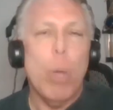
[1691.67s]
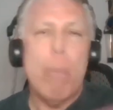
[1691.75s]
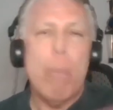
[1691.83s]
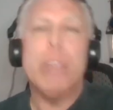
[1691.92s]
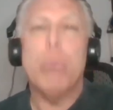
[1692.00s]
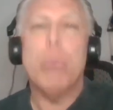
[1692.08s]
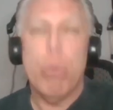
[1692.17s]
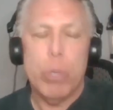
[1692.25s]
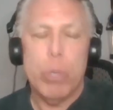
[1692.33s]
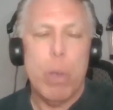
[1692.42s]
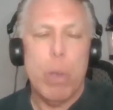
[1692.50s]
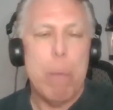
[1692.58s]
going back to what we
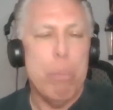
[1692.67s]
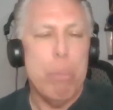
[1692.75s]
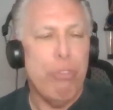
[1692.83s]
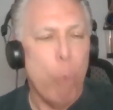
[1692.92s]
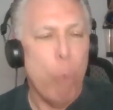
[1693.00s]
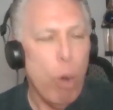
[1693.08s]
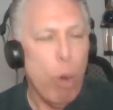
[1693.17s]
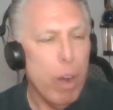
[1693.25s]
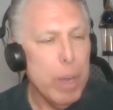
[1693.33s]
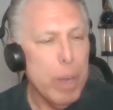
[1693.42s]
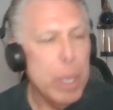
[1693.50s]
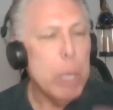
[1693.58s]
were talking about
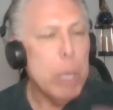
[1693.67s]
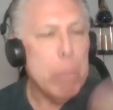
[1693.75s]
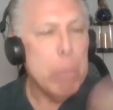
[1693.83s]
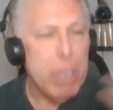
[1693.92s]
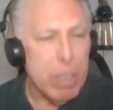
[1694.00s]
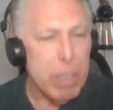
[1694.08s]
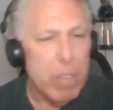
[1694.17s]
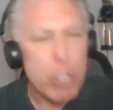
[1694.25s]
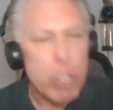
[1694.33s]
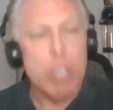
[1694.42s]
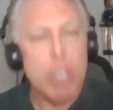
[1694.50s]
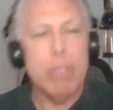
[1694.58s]
before, being
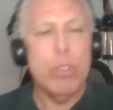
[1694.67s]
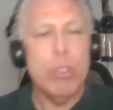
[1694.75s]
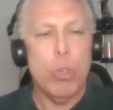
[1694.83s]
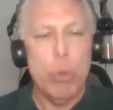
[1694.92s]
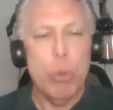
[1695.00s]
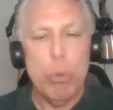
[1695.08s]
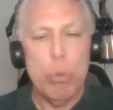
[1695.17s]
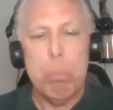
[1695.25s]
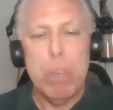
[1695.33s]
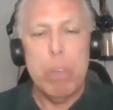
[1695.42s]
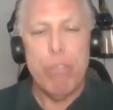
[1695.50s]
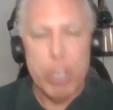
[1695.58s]
conditioned to
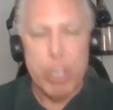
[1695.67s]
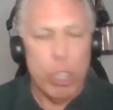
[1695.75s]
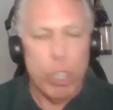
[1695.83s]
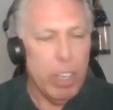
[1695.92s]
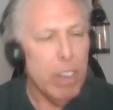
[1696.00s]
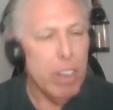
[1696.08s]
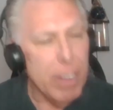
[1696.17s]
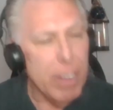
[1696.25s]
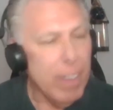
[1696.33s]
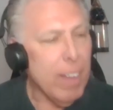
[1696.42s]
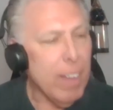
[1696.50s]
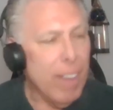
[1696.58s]
be vigilant.
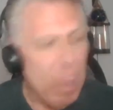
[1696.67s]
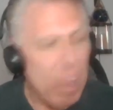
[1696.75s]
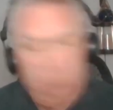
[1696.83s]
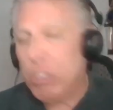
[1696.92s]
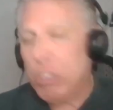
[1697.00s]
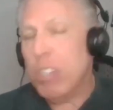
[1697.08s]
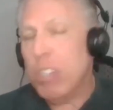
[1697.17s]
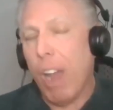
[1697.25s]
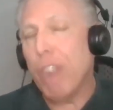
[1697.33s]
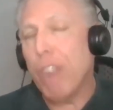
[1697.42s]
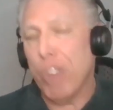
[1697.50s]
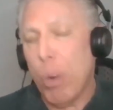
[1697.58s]
I've been
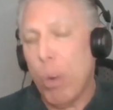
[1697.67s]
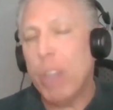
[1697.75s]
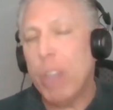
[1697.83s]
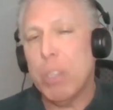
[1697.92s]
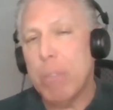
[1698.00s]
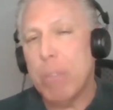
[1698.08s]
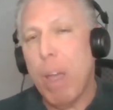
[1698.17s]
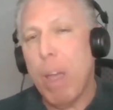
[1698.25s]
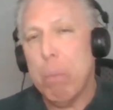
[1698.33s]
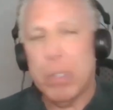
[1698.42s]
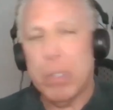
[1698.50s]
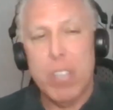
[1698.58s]
retired for quite some
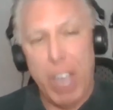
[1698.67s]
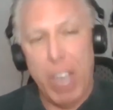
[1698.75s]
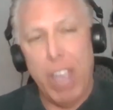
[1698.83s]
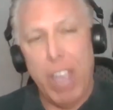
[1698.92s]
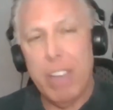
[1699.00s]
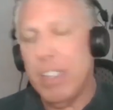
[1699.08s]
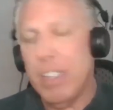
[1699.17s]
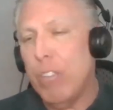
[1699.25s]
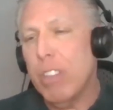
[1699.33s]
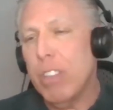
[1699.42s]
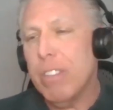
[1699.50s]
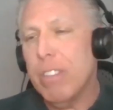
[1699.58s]
time, but today,
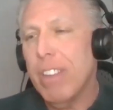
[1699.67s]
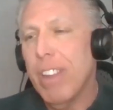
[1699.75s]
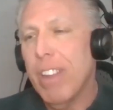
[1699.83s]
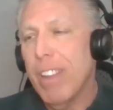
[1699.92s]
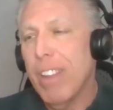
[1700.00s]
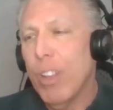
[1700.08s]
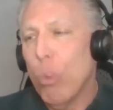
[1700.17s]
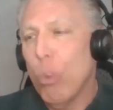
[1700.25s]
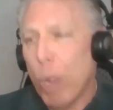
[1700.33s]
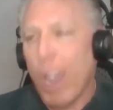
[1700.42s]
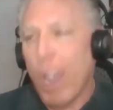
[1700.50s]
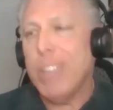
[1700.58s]
even
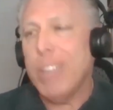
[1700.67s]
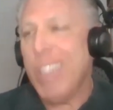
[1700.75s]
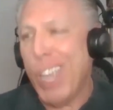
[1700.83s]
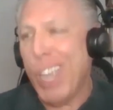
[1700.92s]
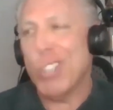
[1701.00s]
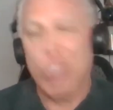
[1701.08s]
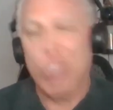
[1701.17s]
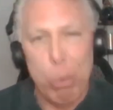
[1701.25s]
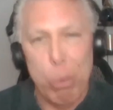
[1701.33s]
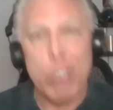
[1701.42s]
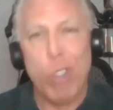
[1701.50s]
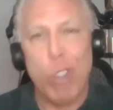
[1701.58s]
when I take a
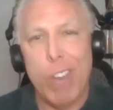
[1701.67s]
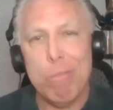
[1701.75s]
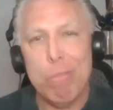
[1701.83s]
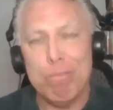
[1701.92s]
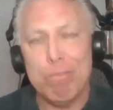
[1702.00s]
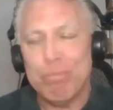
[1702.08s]
subway train,